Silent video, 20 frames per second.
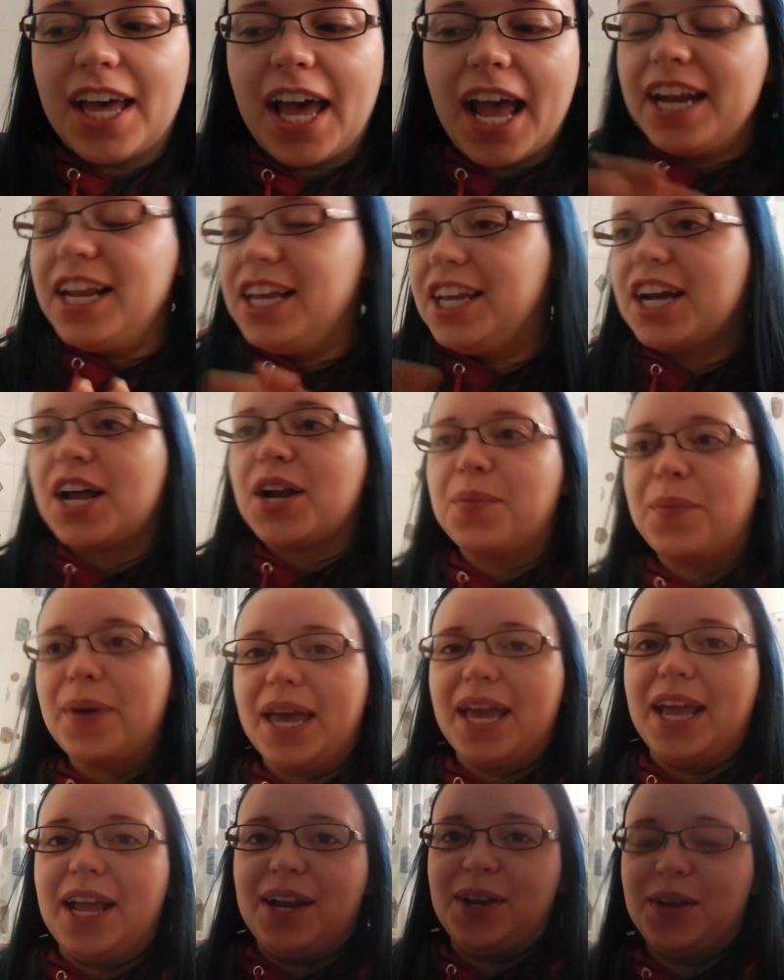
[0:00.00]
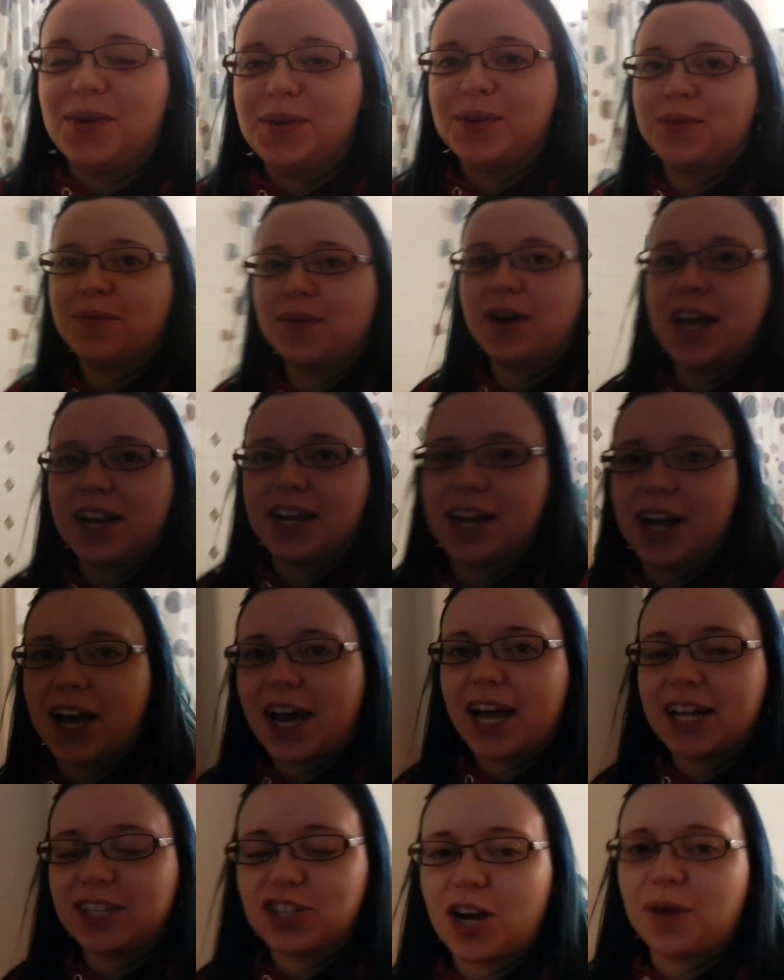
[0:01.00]
any kind of pain when
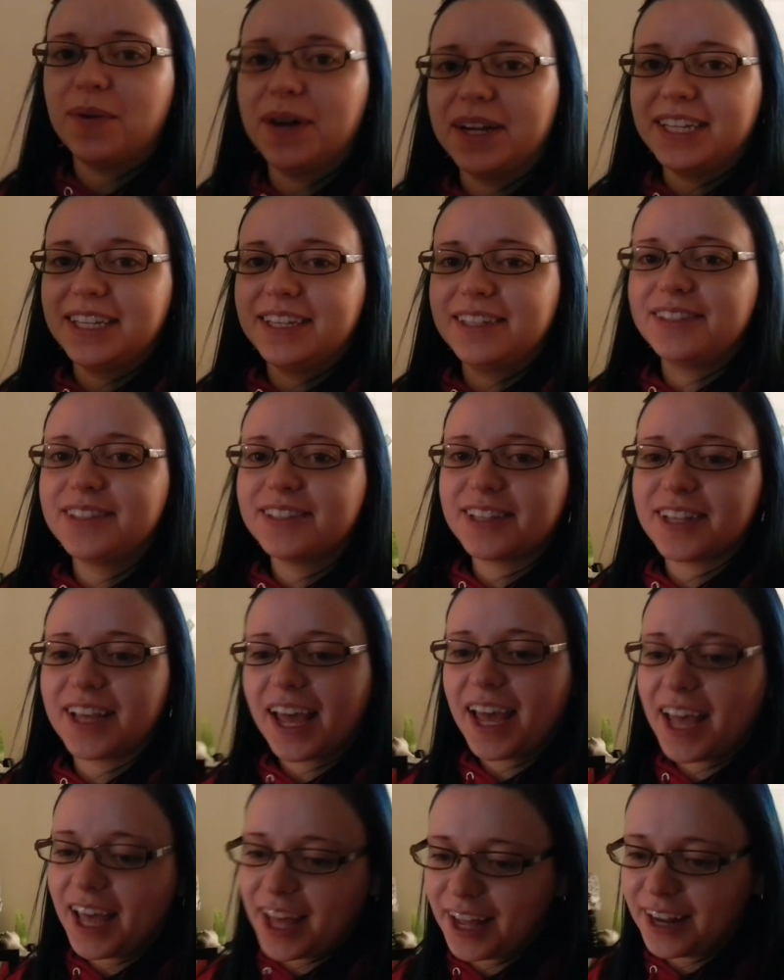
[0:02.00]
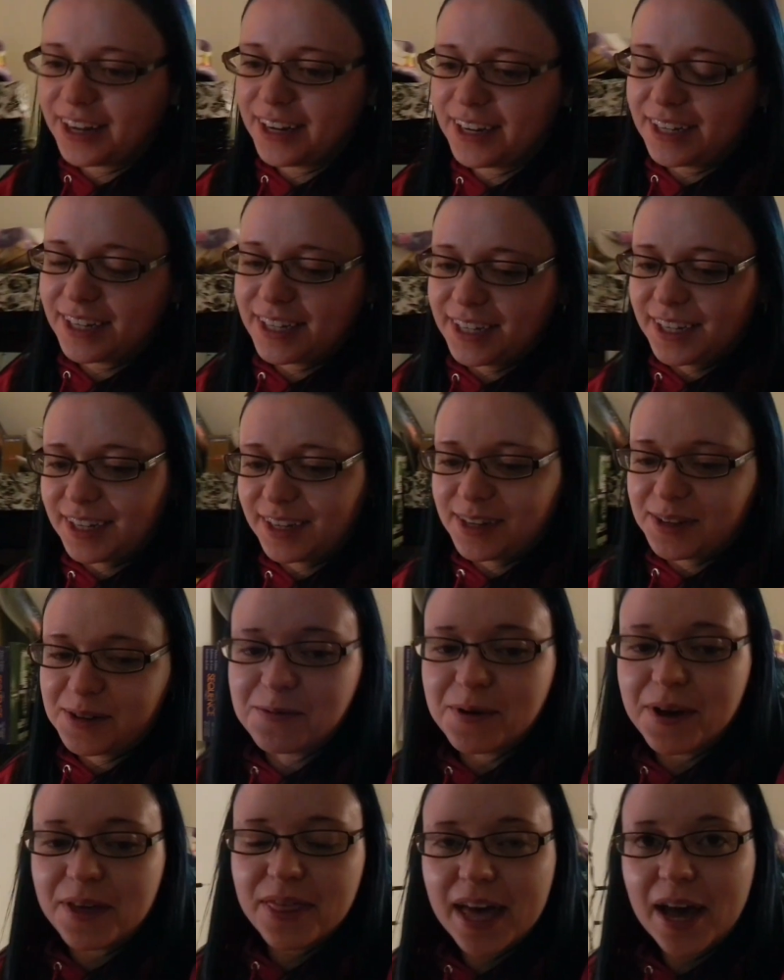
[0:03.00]
I chop onions. And
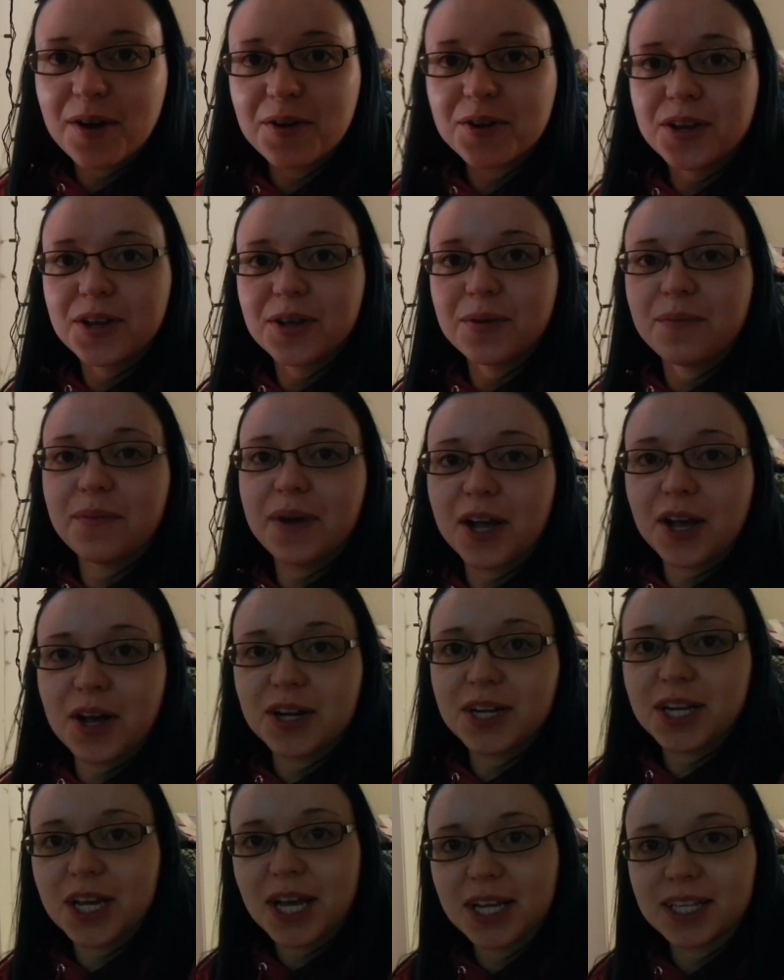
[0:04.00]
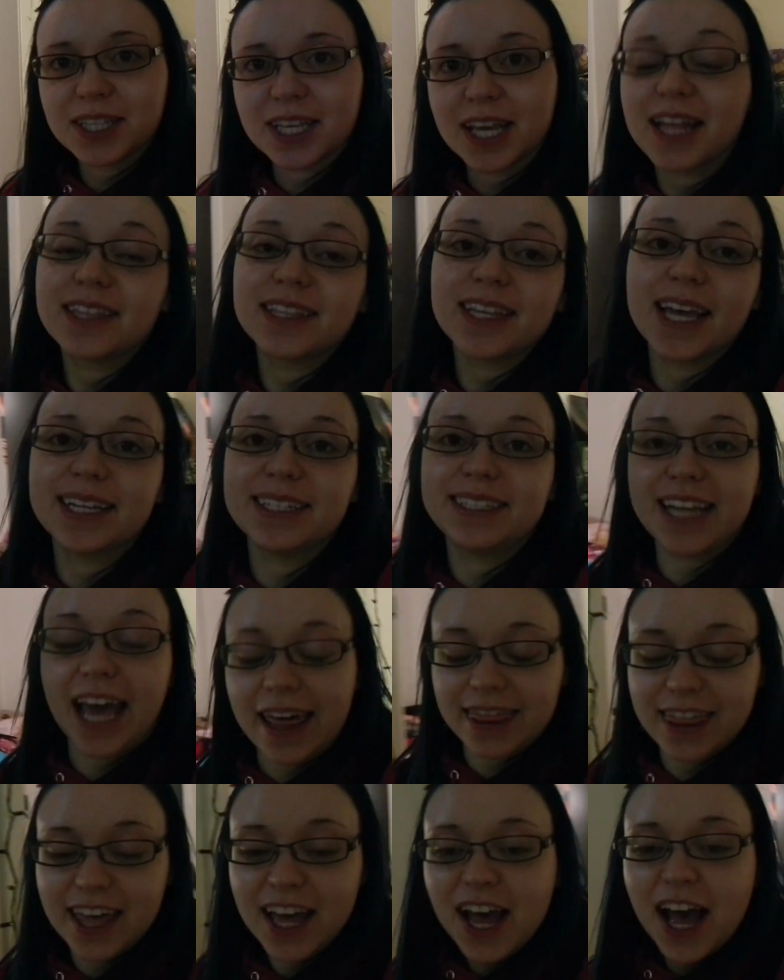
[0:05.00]
without my contacts, it's like
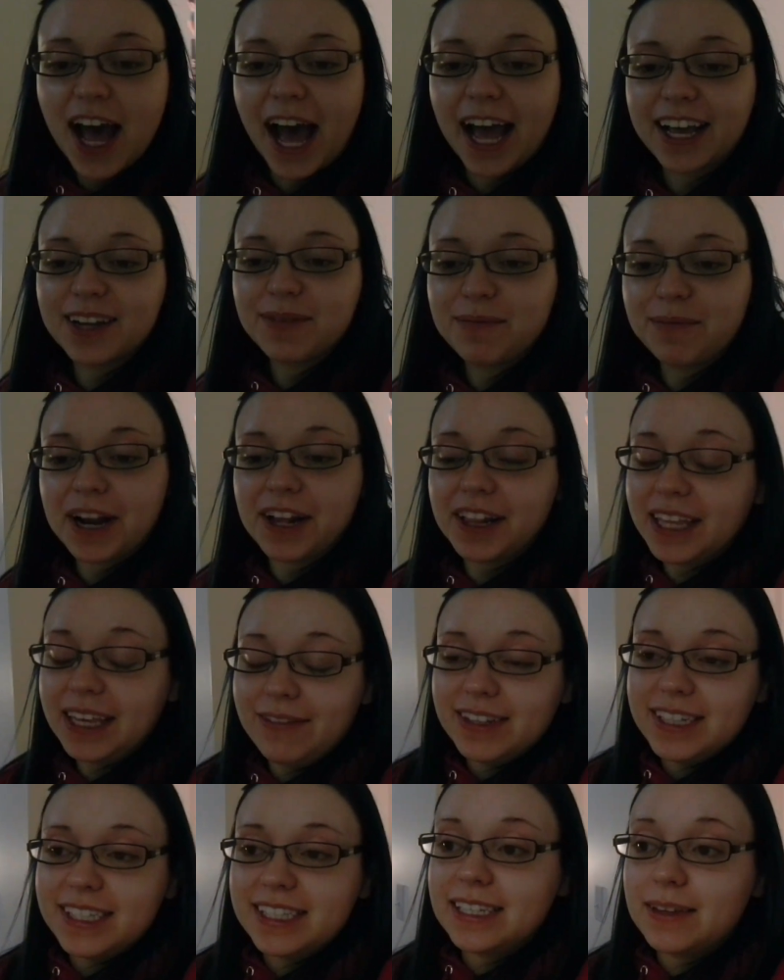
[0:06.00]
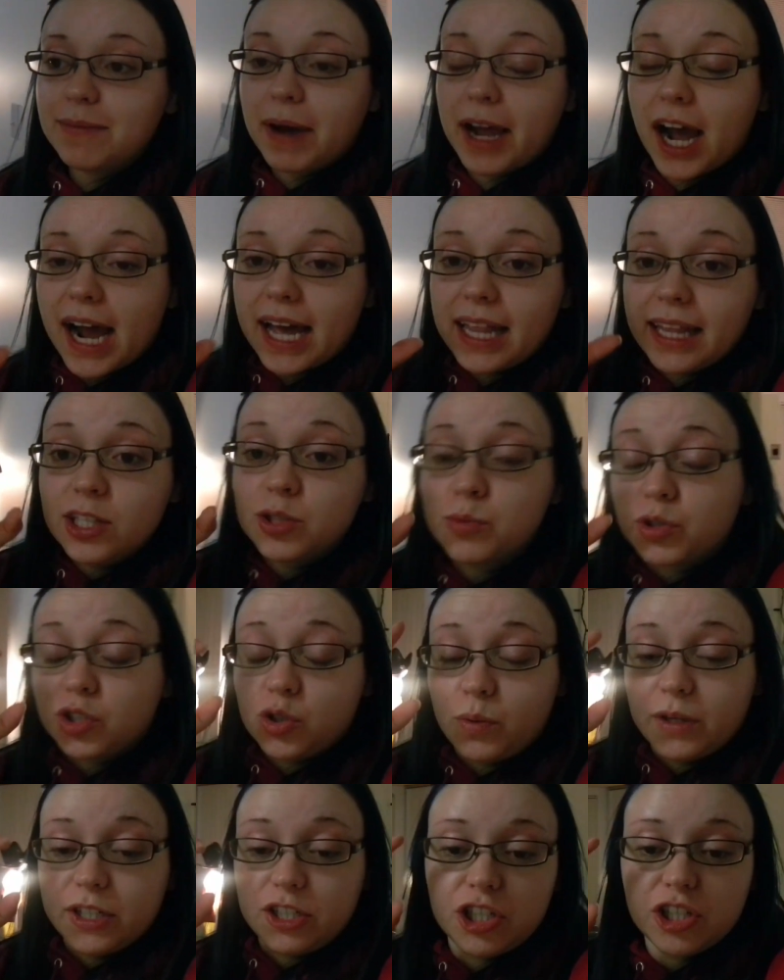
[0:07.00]
death. I could barely even see. My eyelids were
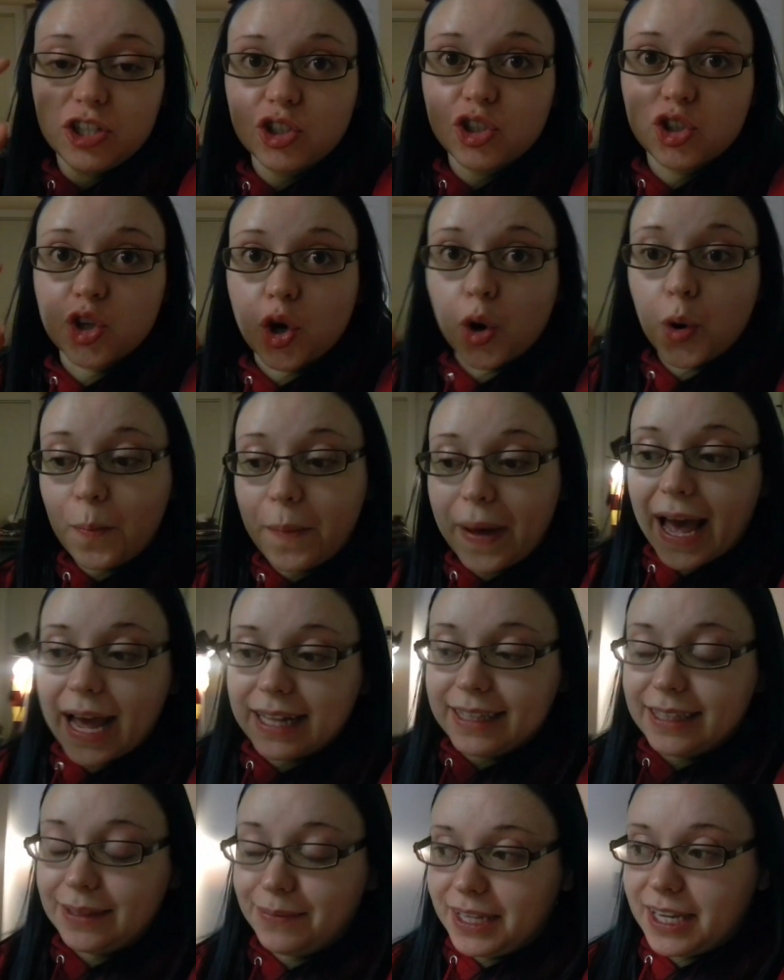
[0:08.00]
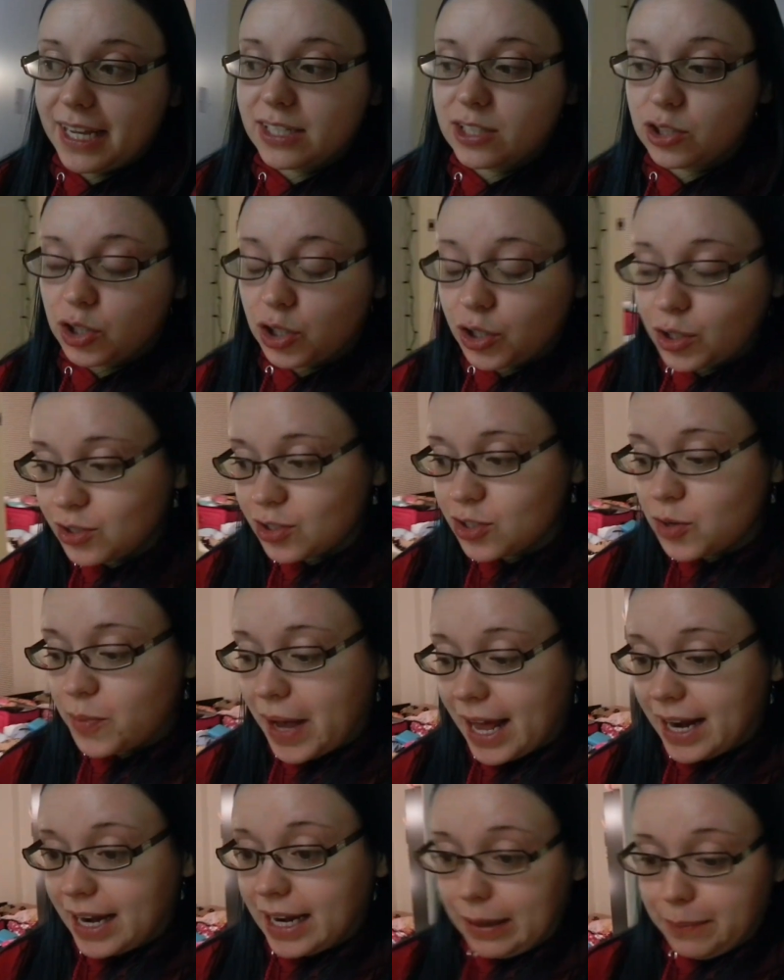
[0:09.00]
twitching so badly because it hurt so
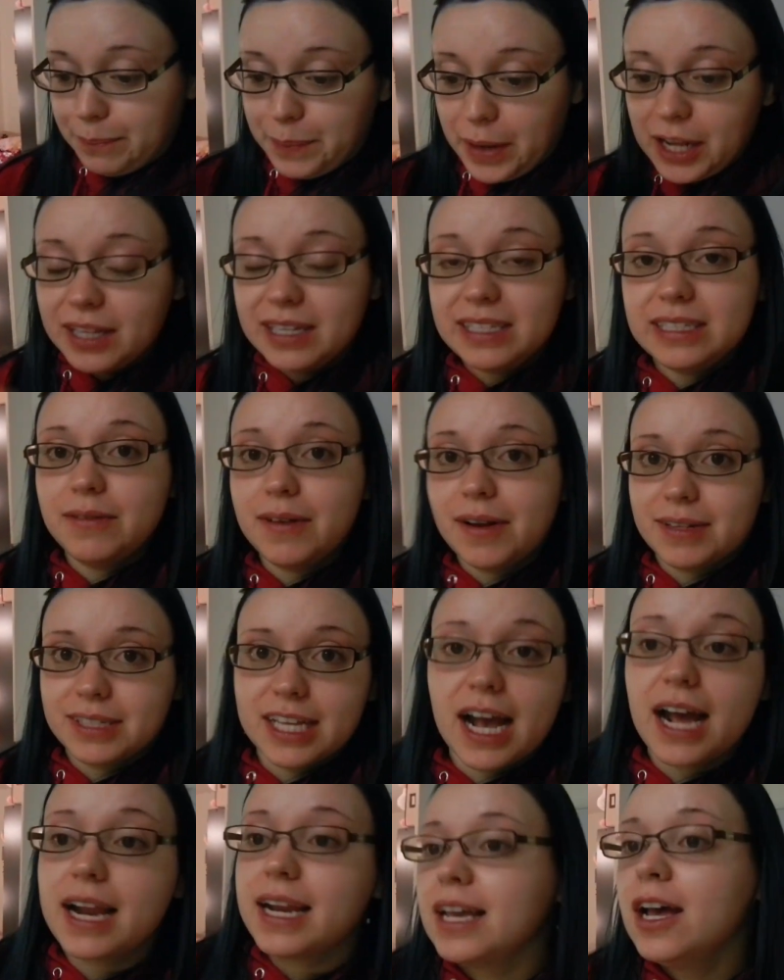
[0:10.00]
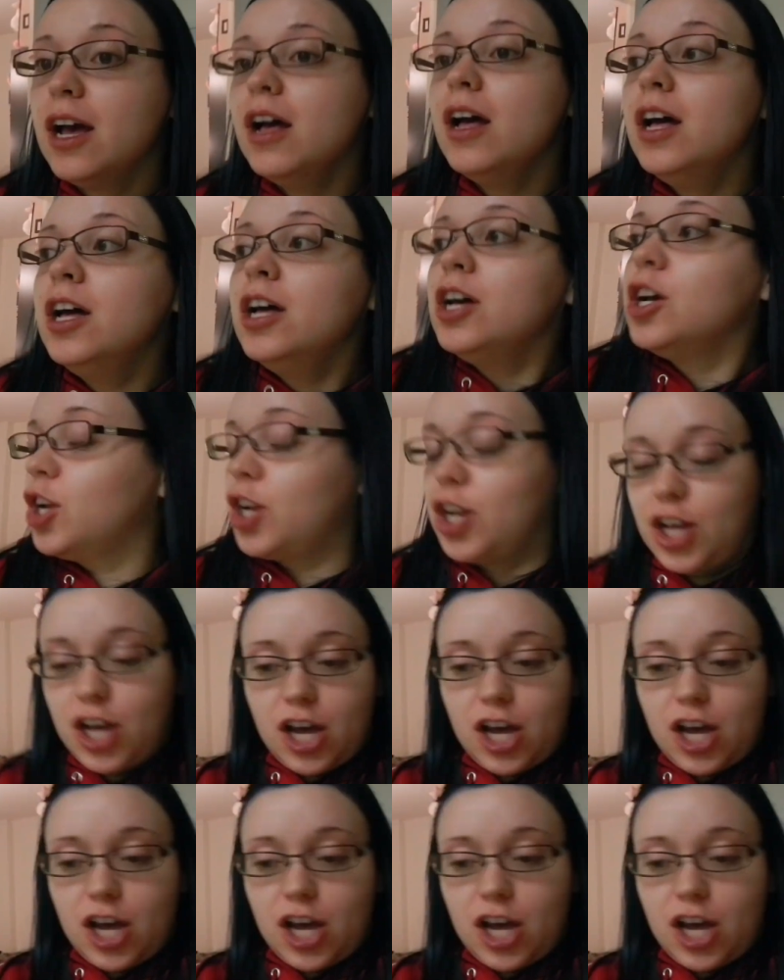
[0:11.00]
bad, and I could barely see what I was cutting. Could